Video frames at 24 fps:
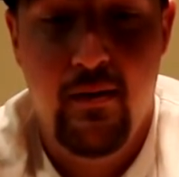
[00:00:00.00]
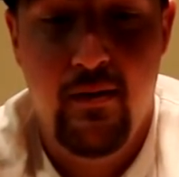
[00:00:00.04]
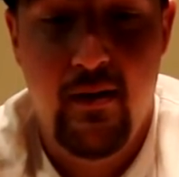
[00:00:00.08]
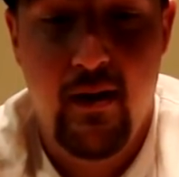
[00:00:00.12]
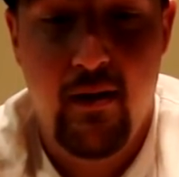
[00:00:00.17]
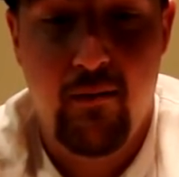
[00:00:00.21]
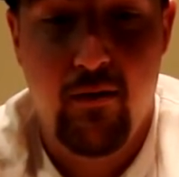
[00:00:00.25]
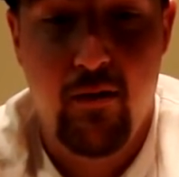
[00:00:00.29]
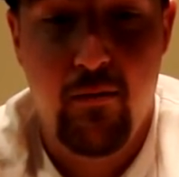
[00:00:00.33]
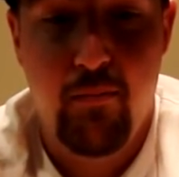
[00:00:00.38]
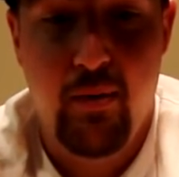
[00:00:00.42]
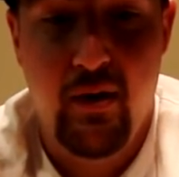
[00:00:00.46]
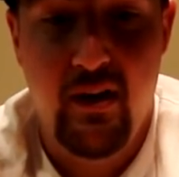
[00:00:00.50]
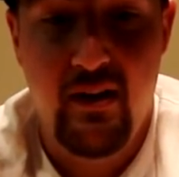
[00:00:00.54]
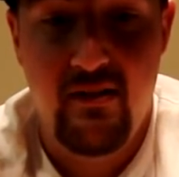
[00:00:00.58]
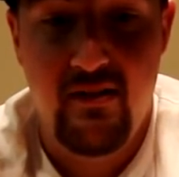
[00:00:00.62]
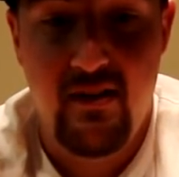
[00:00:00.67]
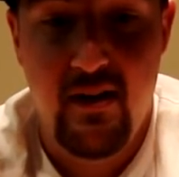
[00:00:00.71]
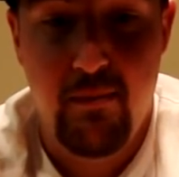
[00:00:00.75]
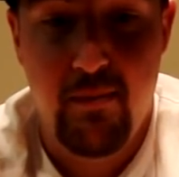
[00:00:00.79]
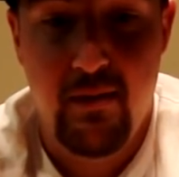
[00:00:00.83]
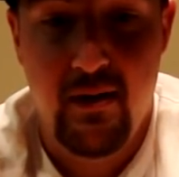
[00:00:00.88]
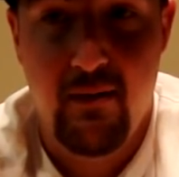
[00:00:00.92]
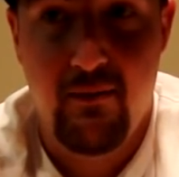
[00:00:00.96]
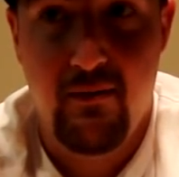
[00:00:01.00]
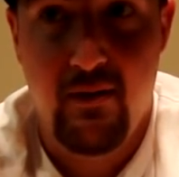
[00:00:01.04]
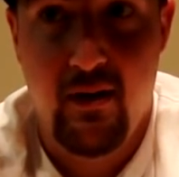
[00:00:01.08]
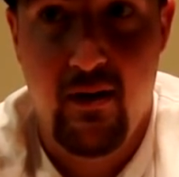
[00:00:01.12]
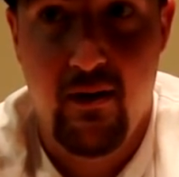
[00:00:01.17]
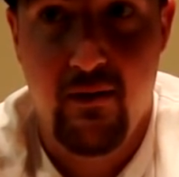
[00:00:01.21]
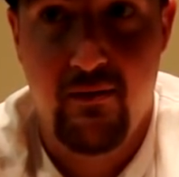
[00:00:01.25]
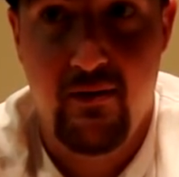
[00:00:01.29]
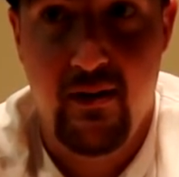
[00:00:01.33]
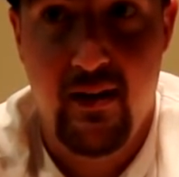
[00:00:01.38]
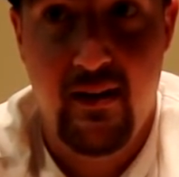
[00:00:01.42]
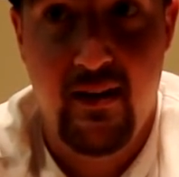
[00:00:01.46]
Definitely plays deep enough to
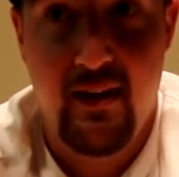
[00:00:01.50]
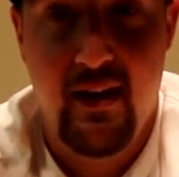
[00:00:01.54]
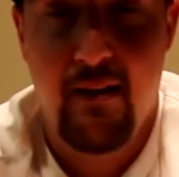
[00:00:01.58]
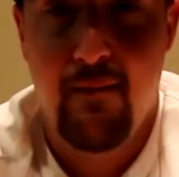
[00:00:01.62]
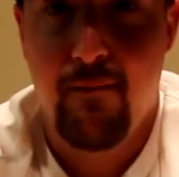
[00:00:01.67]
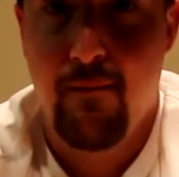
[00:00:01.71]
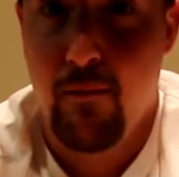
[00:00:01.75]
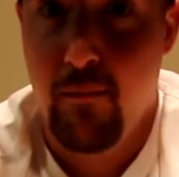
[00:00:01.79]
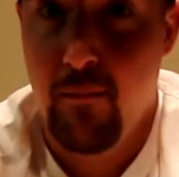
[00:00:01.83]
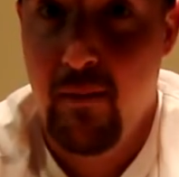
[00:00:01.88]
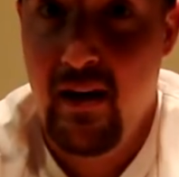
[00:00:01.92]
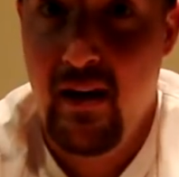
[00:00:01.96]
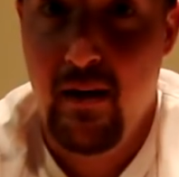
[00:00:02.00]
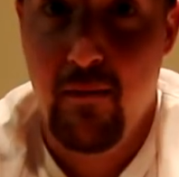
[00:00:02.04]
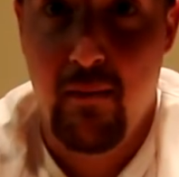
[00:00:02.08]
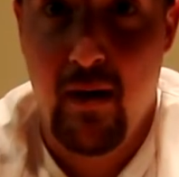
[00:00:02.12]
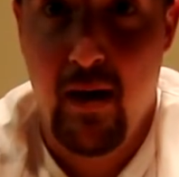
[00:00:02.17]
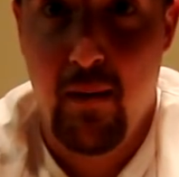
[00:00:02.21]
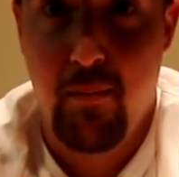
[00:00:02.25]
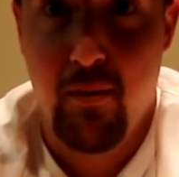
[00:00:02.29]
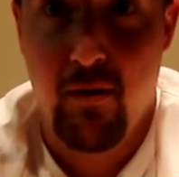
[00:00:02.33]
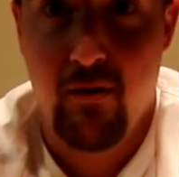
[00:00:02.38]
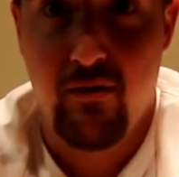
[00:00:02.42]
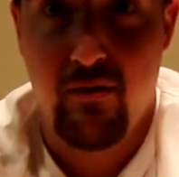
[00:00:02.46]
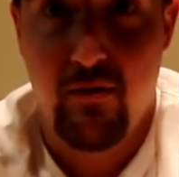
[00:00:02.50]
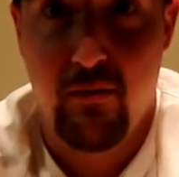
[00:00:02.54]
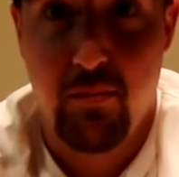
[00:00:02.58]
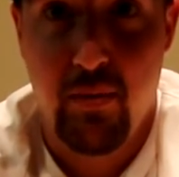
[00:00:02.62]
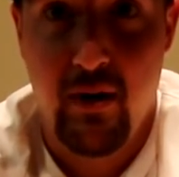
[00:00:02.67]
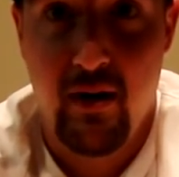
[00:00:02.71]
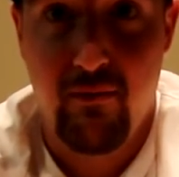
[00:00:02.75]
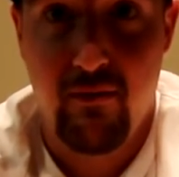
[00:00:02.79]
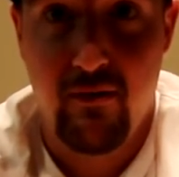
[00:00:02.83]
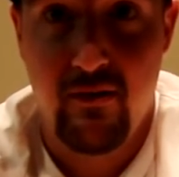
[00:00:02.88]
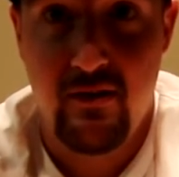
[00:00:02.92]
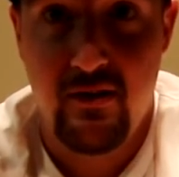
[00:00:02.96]
offset that for me and my personal
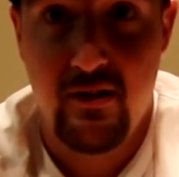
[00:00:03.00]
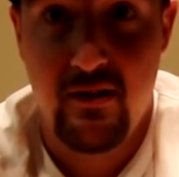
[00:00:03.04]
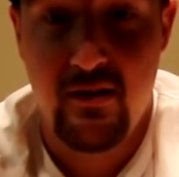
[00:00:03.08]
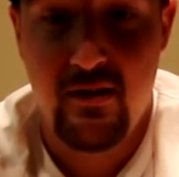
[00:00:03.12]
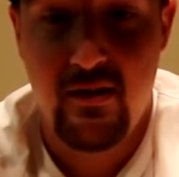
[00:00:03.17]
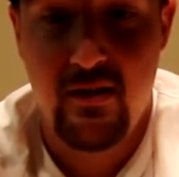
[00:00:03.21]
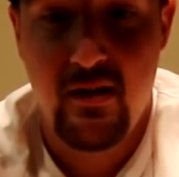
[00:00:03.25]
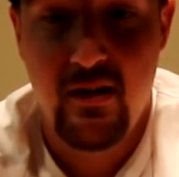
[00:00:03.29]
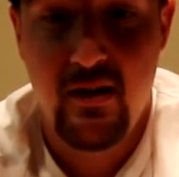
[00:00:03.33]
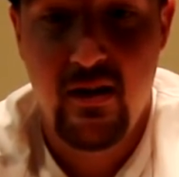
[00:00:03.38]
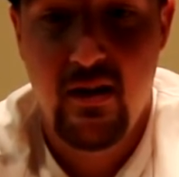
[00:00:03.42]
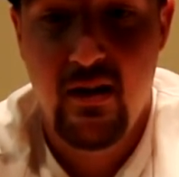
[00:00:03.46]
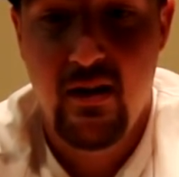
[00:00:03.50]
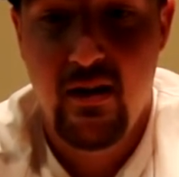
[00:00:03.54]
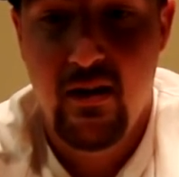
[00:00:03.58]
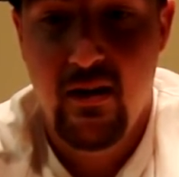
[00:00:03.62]
preferences.